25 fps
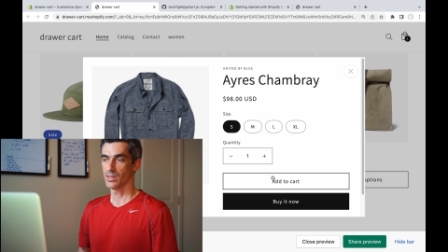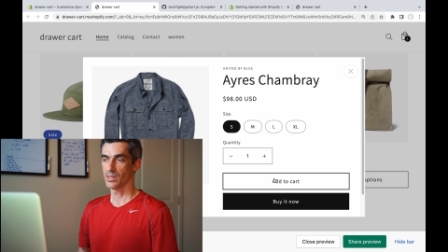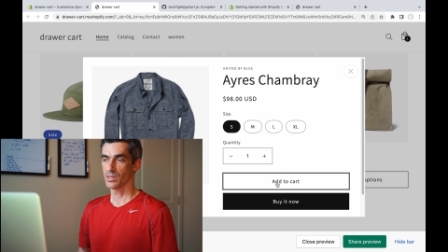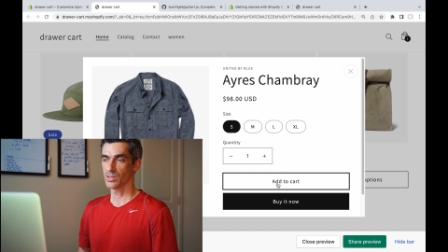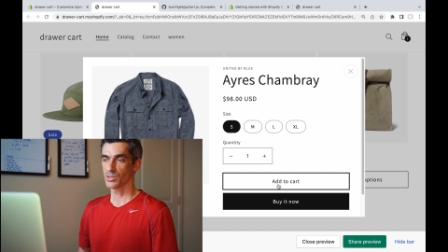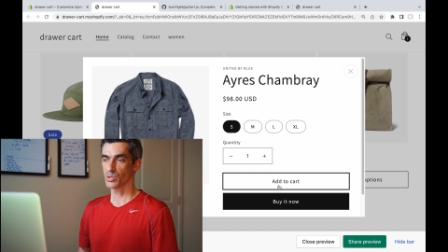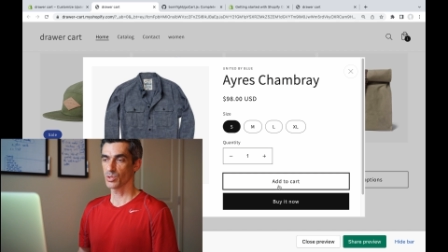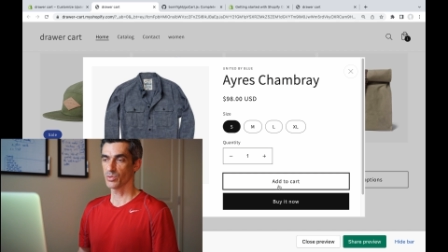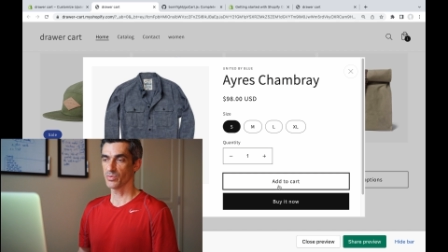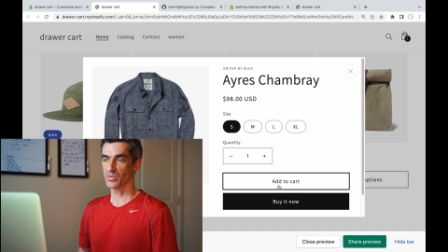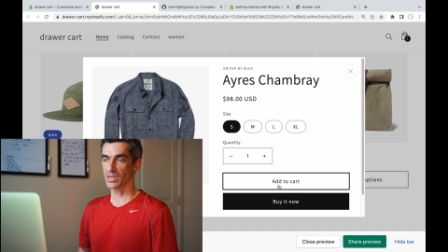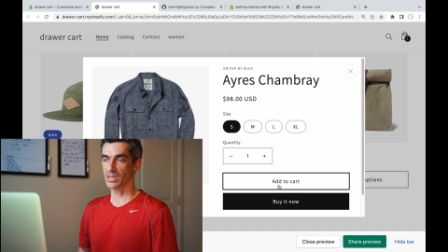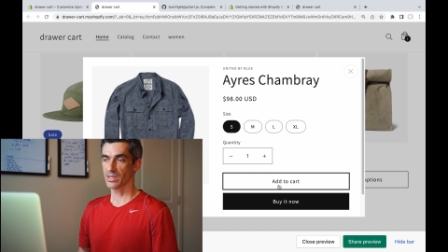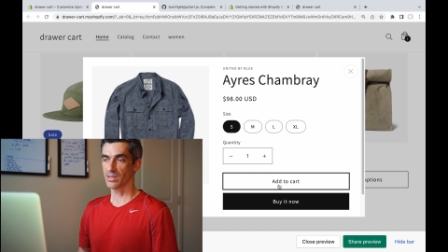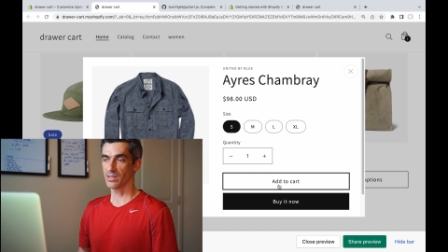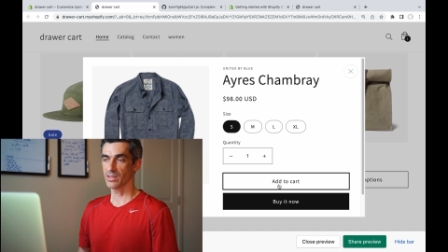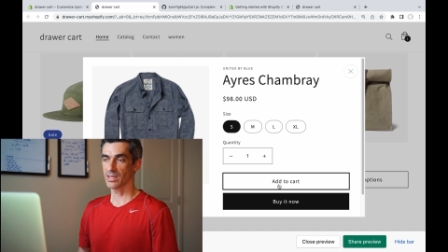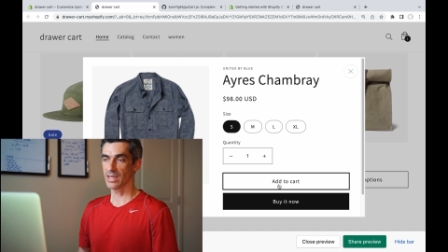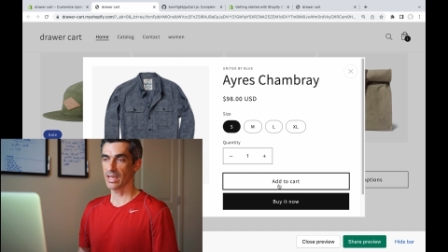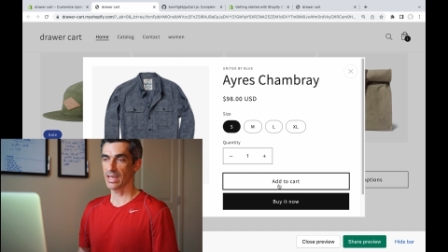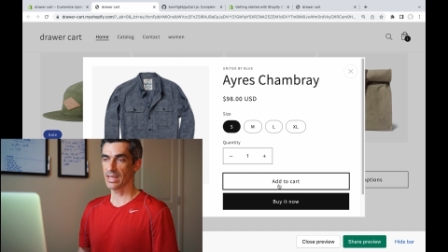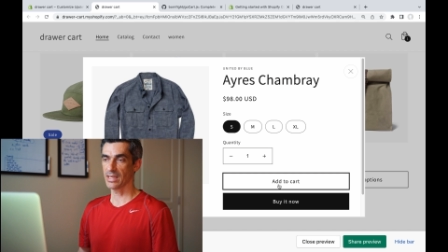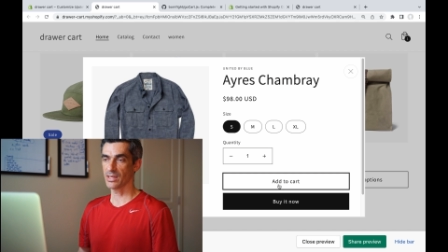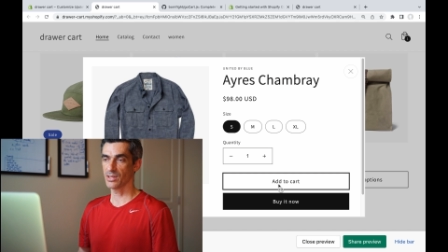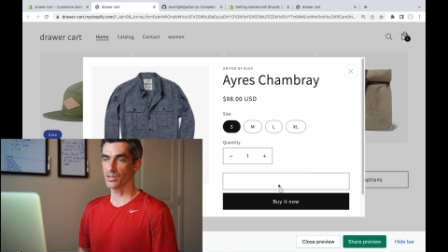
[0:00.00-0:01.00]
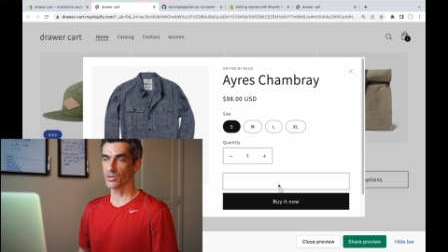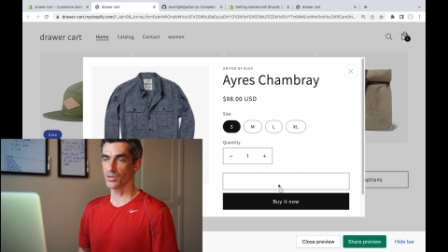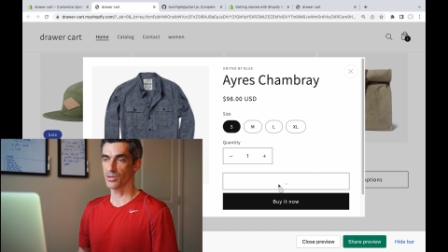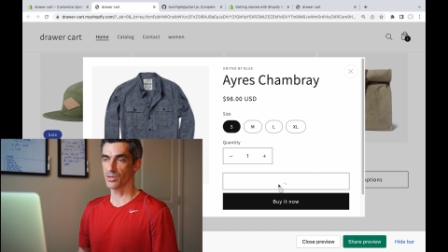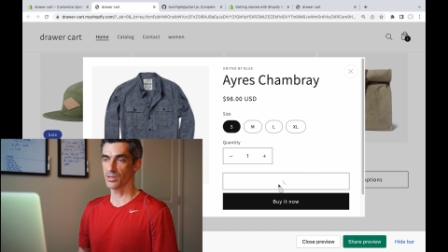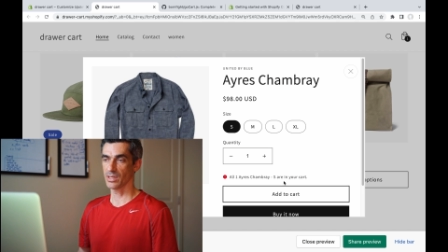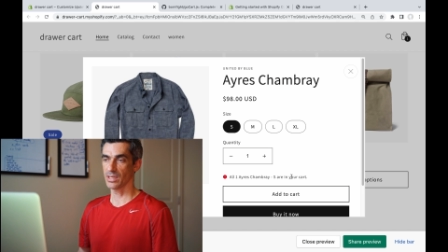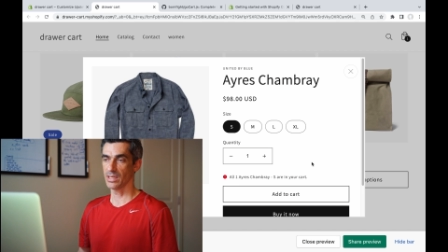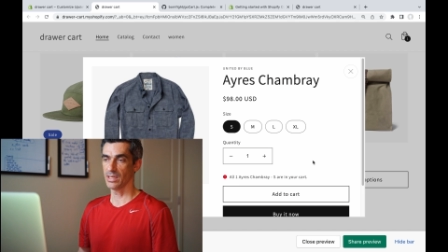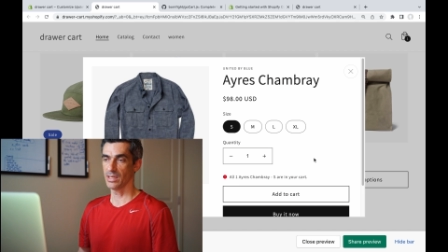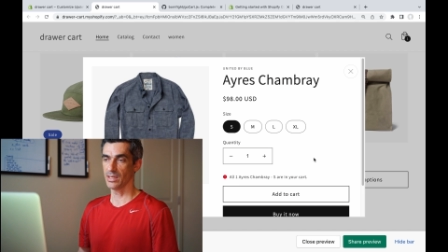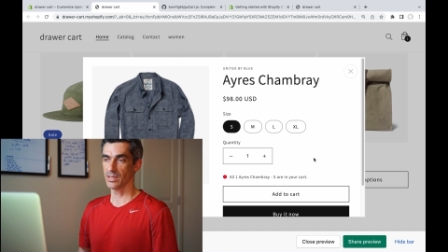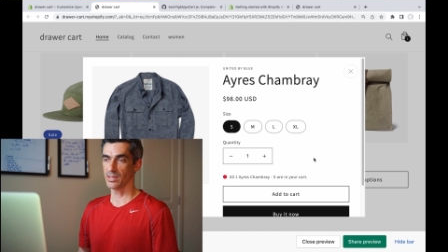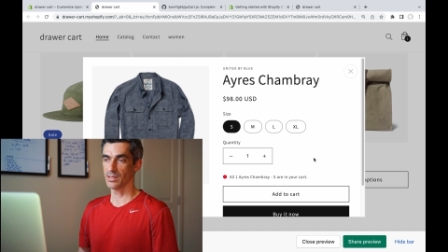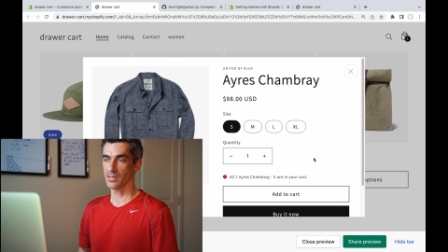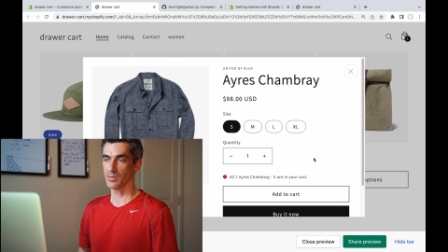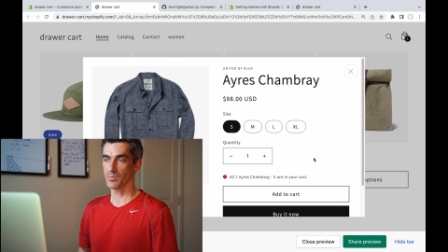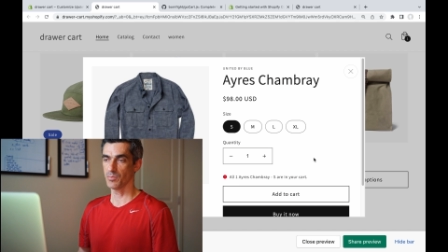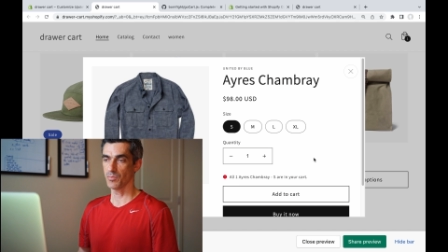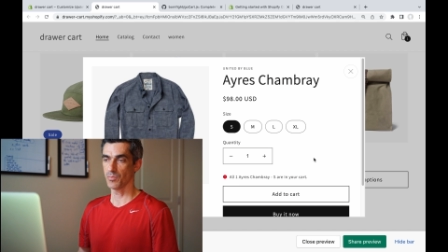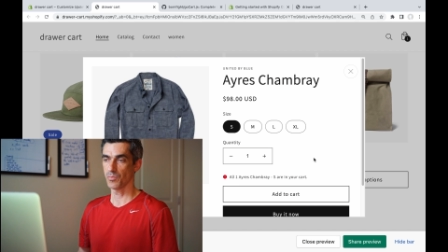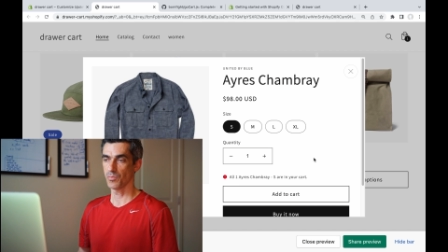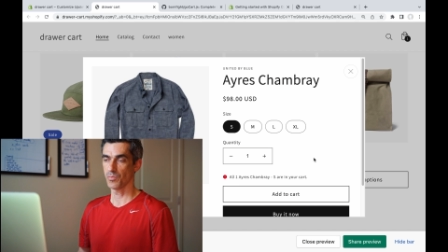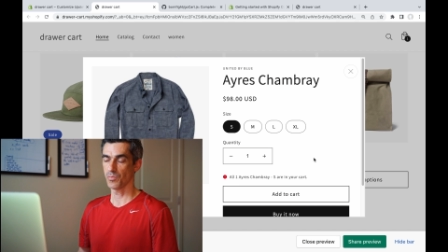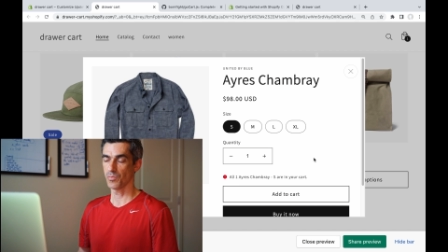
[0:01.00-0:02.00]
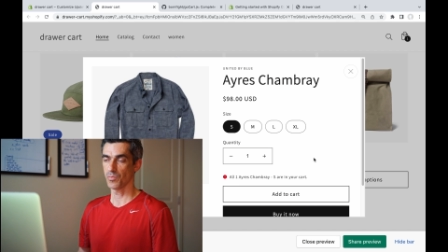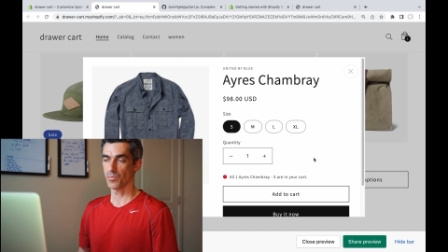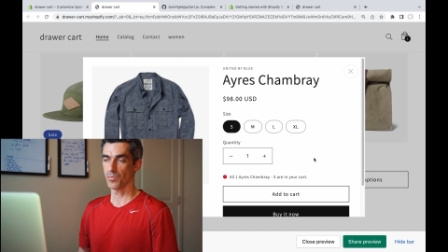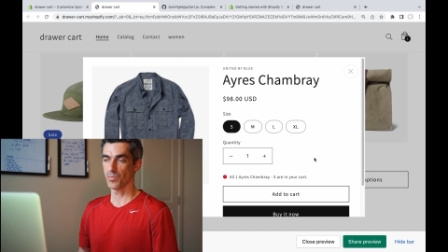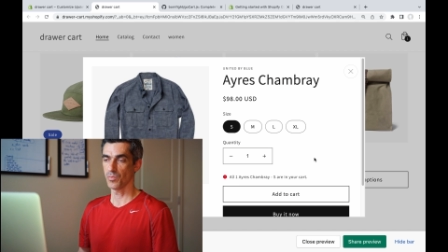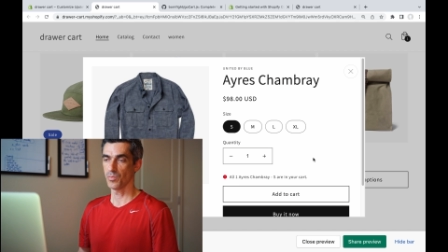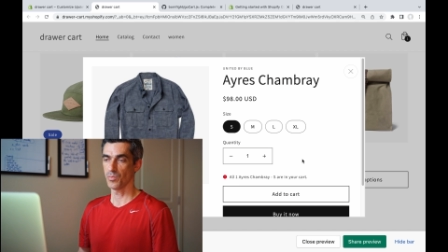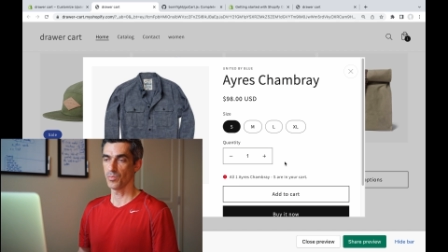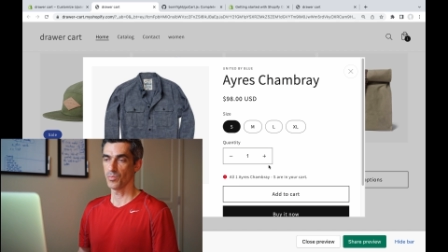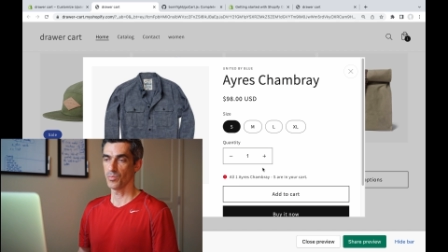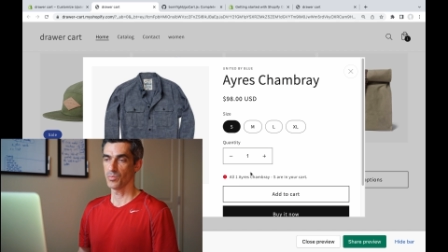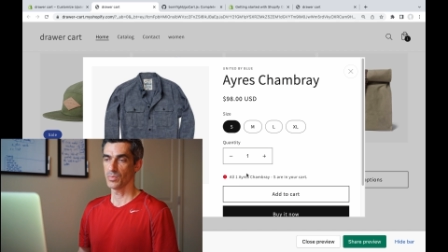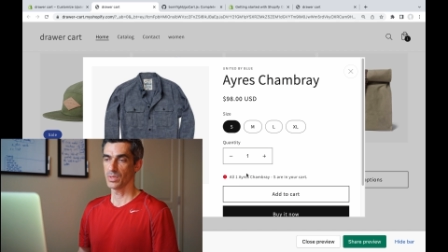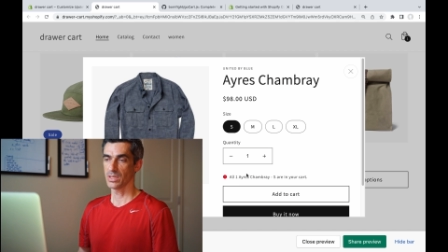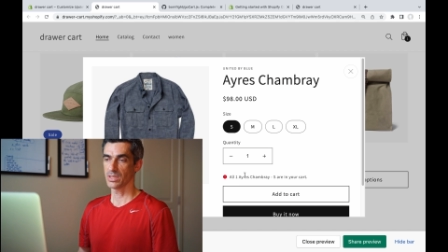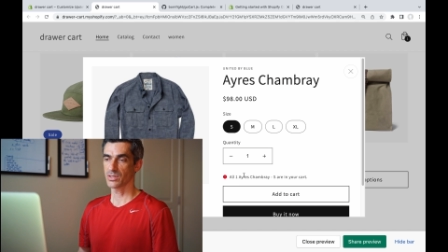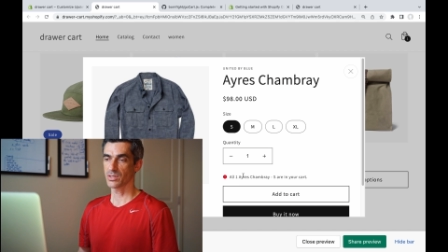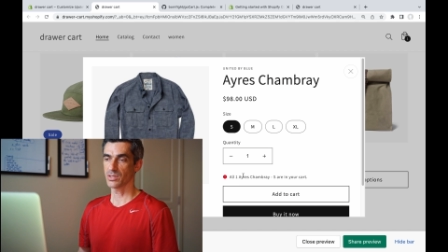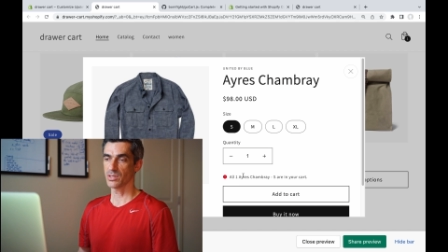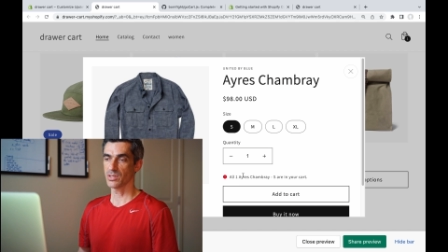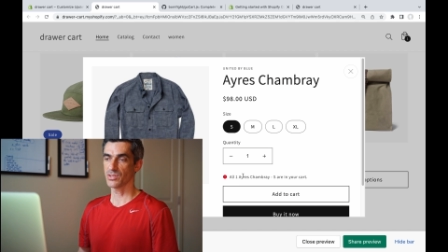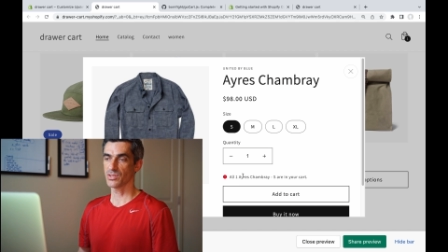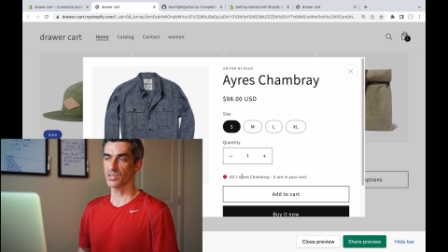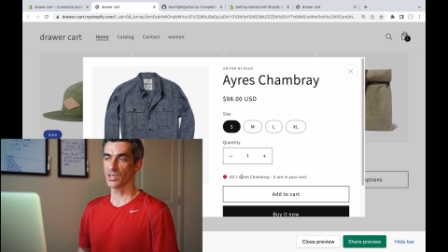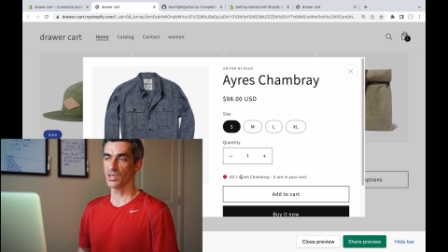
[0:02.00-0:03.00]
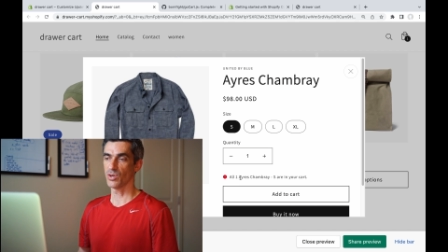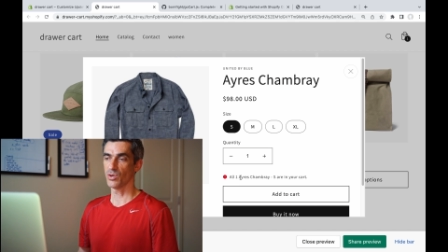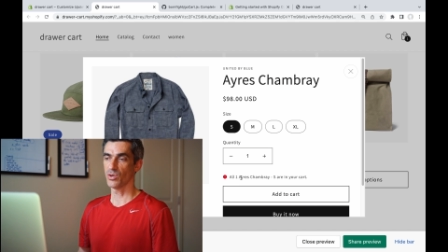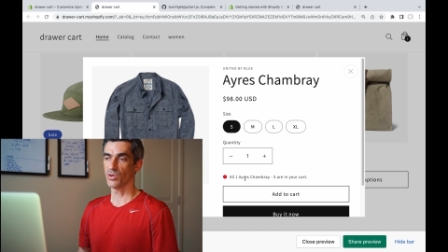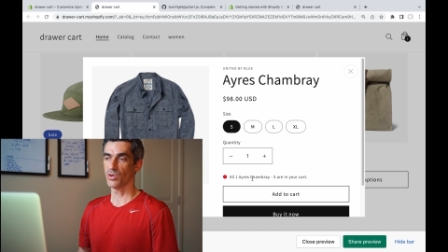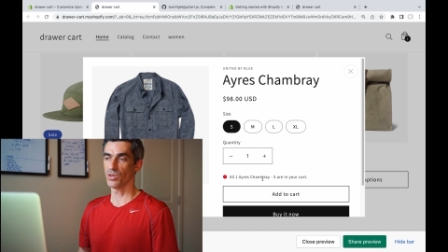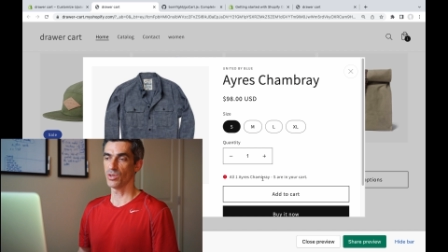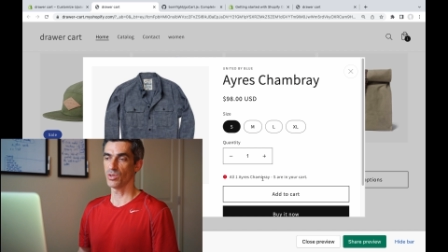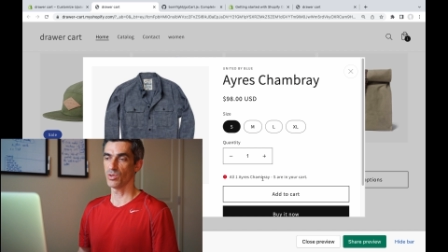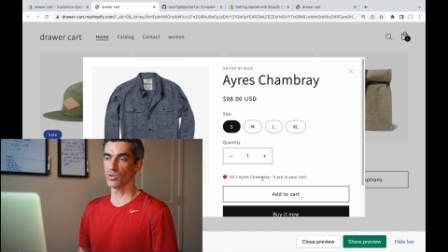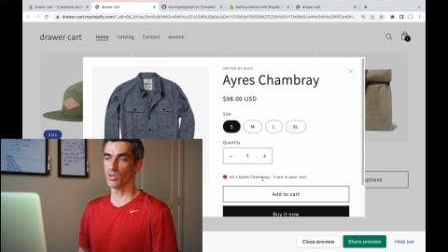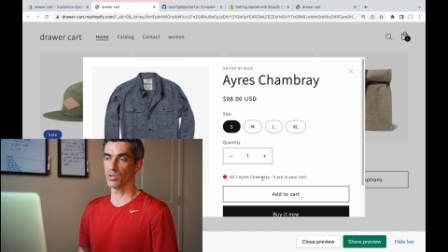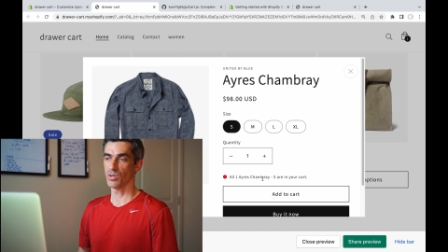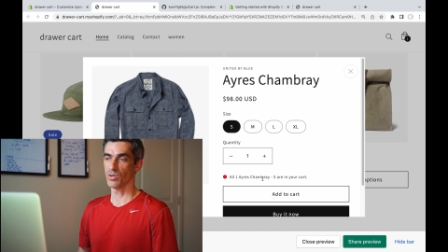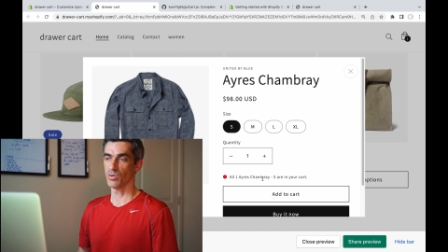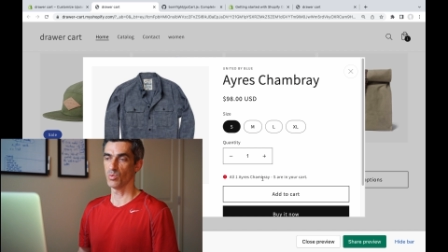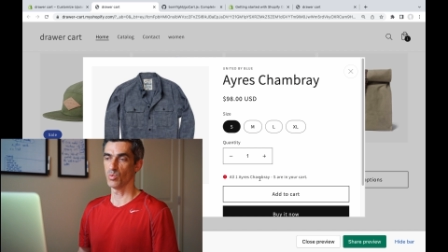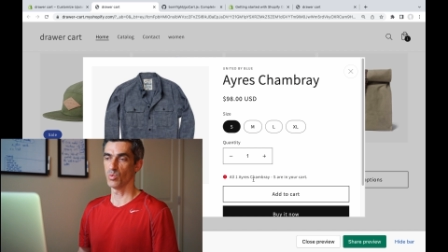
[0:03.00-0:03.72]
So if I click add to cart again, it's going to say all